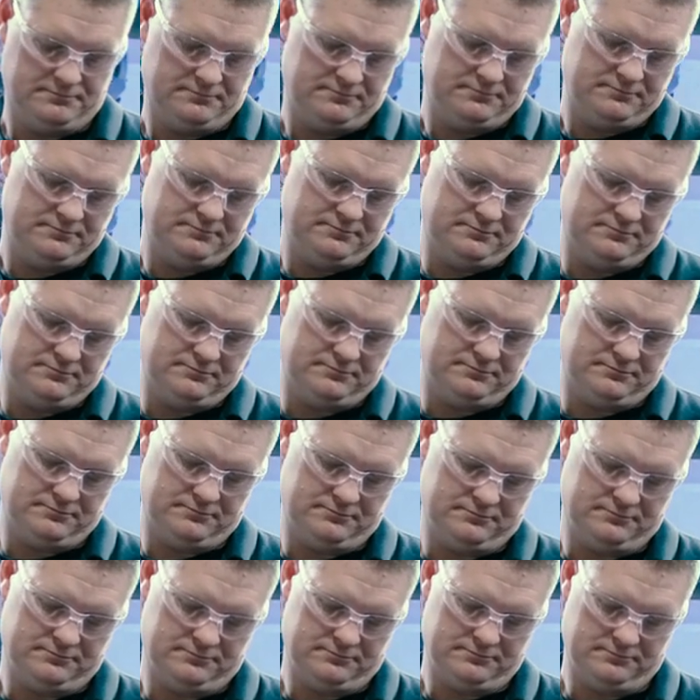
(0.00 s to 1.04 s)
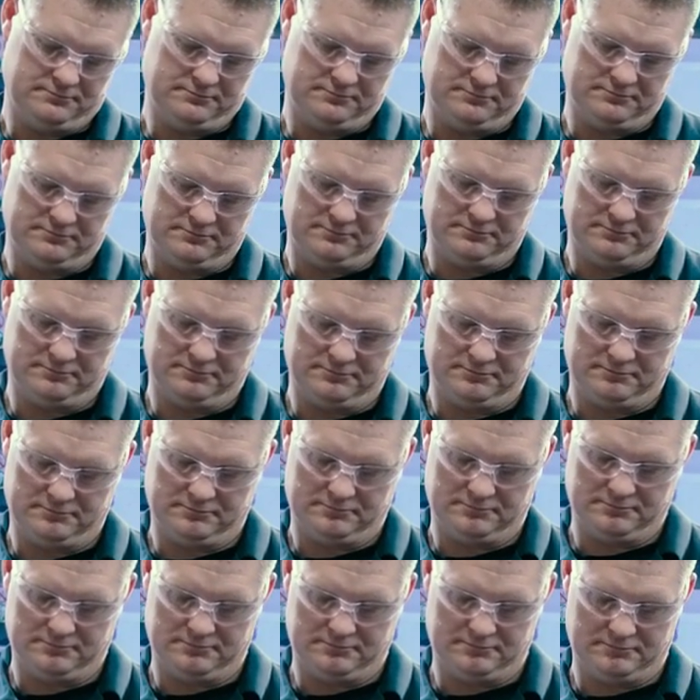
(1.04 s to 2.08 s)

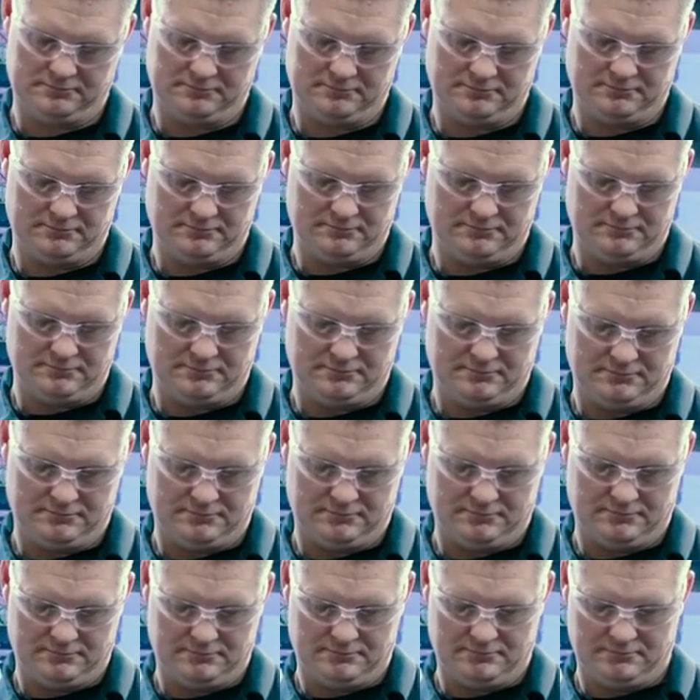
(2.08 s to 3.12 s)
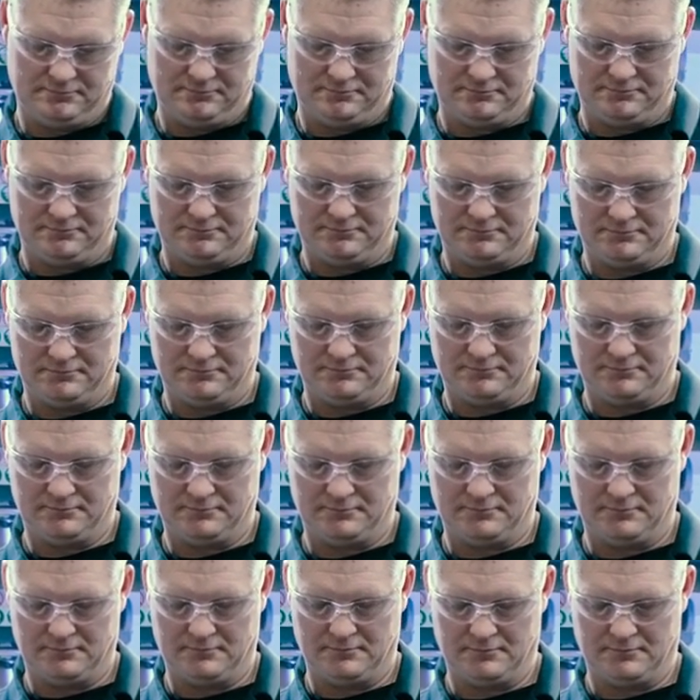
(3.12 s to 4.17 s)
The person shown says nothing.